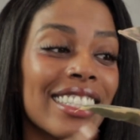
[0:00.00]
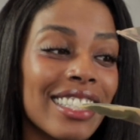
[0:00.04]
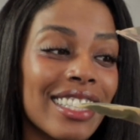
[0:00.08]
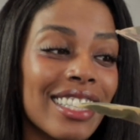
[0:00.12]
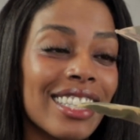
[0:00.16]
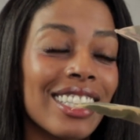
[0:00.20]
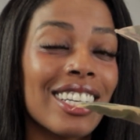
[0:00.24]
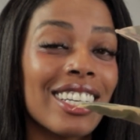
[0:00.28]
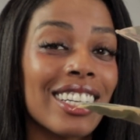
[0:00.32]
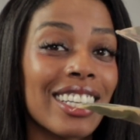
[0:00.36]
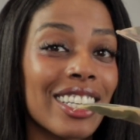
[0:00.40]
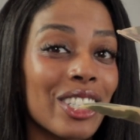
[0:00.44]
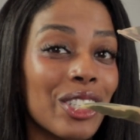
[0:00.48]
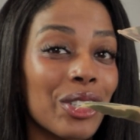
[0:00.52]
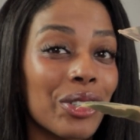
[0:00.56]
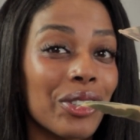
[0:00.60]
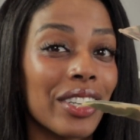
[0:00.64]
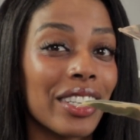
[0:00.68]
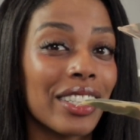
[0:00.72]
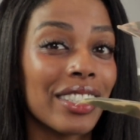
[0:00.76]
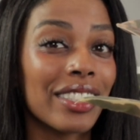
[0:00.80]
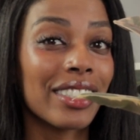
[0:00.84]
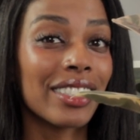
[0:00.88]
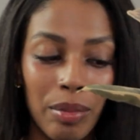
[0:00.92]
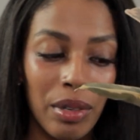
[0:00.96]
look into
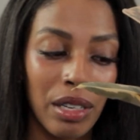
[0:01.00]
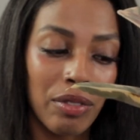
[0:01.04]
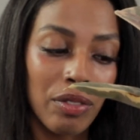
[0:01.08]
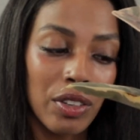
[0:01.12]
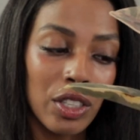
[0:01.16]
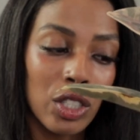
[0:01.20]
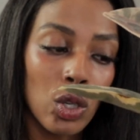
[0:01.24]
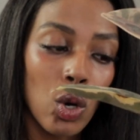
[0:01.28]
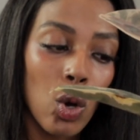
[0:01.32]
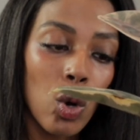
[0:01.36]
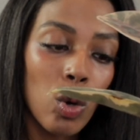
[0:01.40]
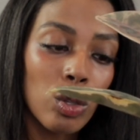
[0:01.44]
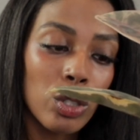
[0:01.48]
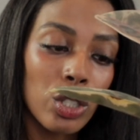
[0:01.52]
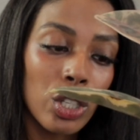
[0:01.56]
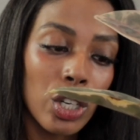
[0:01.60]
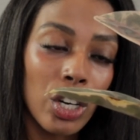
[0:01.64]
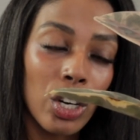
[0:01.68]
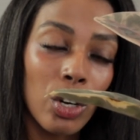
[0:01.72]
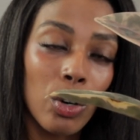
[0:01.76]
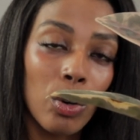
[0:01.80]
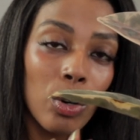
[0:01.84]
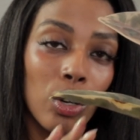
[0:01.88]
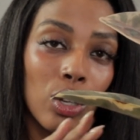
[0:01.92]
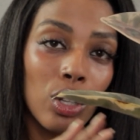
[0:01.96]
it. But if it's
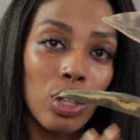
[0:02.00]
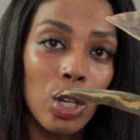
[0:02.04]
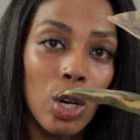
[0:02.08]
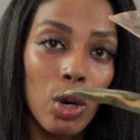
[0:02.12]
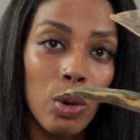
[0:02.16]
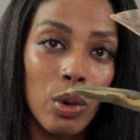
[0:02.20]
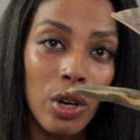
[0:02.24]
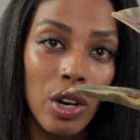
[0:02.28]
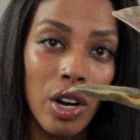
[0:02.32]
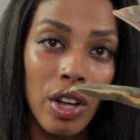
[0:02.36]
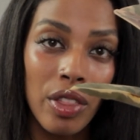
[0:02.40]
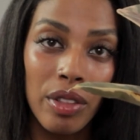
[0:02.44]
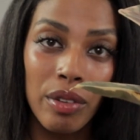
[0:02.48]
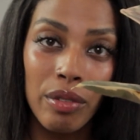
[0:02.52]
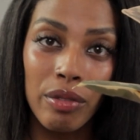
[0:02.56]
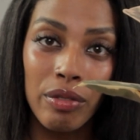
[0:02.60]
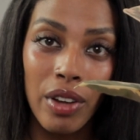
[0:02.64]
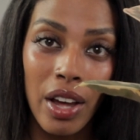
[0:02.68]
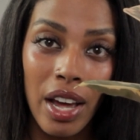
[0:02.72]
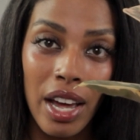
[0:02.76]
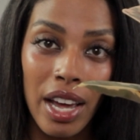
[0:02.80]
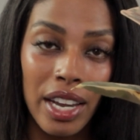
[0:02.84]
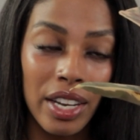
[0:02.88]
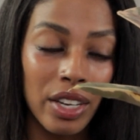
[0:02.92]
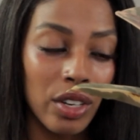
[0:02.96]
older or lower on the
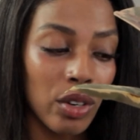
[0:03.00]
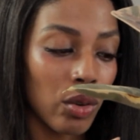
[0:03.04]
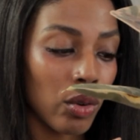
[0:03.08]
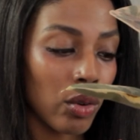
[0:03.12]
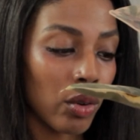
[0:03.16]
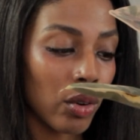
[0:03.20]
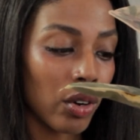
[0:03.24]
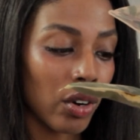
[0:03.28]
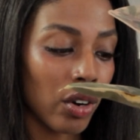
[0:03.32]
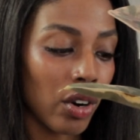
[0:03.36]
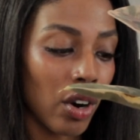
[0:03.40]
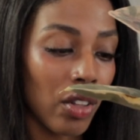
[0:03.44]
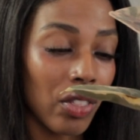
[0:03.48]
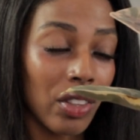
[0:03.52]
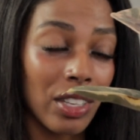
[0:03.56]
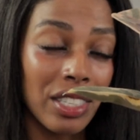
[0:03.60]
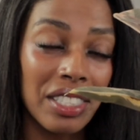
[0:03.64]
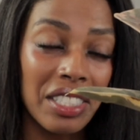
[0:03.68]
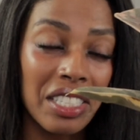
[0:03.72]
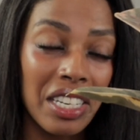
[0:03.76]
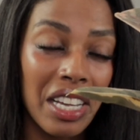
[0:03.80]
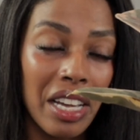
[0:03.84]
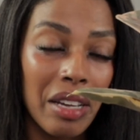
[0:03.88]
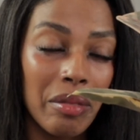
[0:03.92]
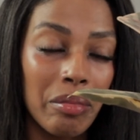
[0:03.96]
vine or on the
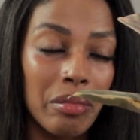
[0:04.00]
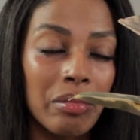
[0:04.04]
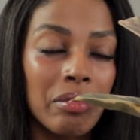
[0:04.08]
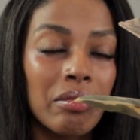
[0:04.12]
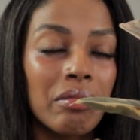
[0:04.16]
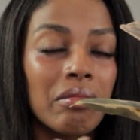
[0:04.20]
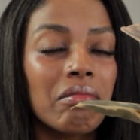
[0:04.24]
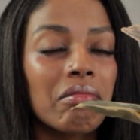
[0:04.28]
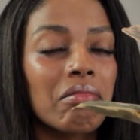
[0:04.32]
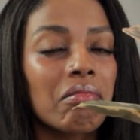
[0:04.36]
stem,